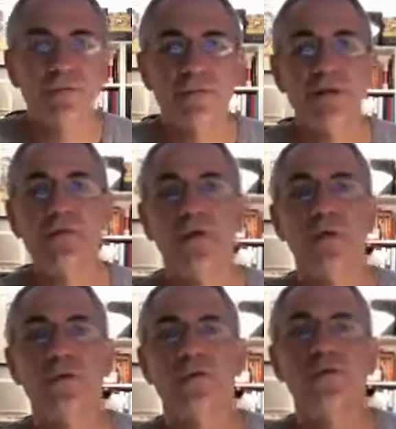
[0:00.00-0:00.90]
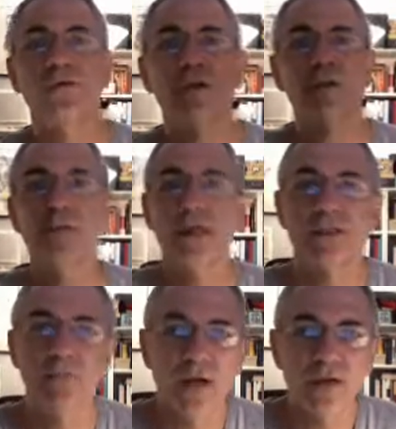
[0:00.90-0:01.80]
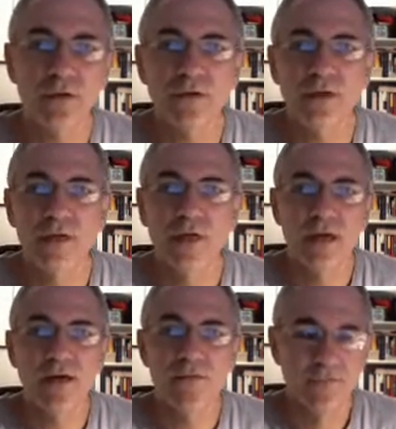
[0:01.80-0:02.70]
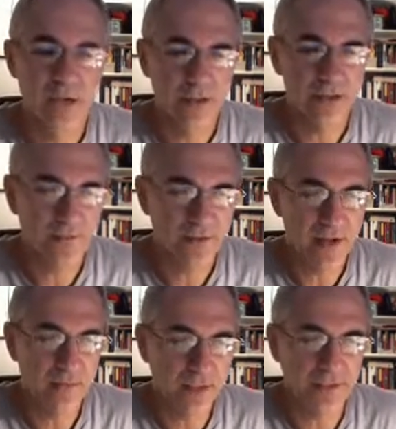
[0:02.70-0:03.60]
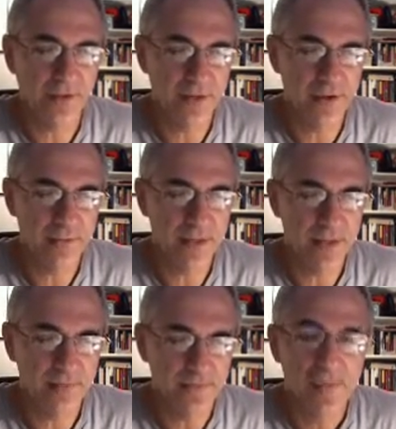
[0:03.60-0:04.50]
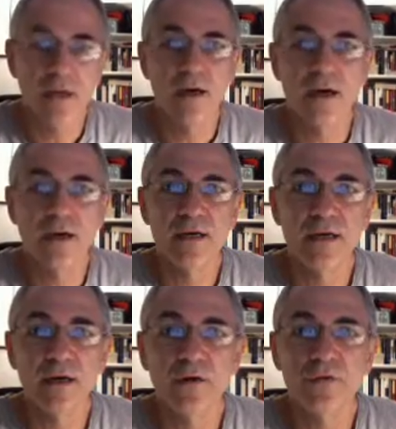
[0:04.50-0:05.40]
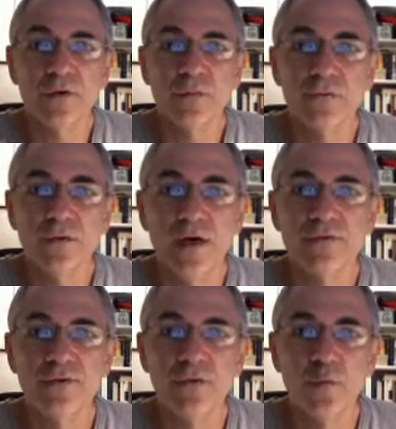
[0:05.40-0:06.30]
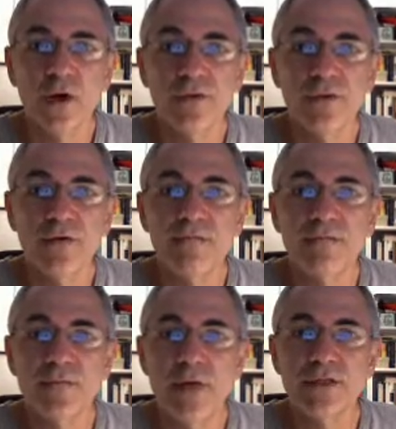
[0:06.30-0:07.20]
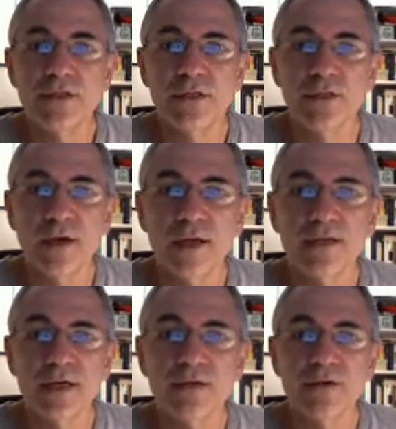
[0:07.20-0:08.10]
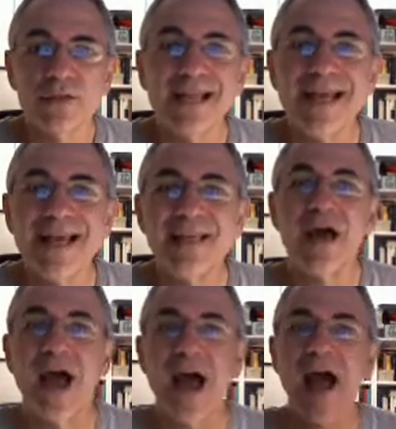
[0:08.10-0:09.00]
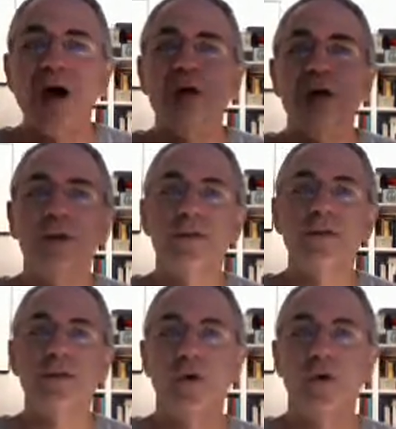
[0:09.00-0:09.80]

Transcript: Professor Olson's circumplex model of marriage and family therapy also provides us a wealth of information in trying to understand how these